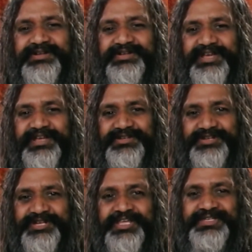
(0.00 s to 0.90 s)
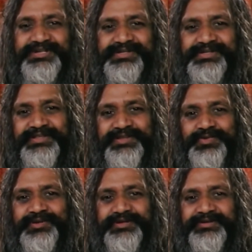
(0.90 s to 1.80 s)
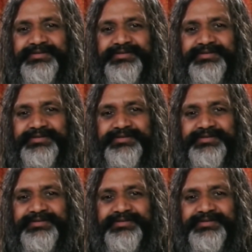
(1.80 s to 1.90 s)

great teachers in the world.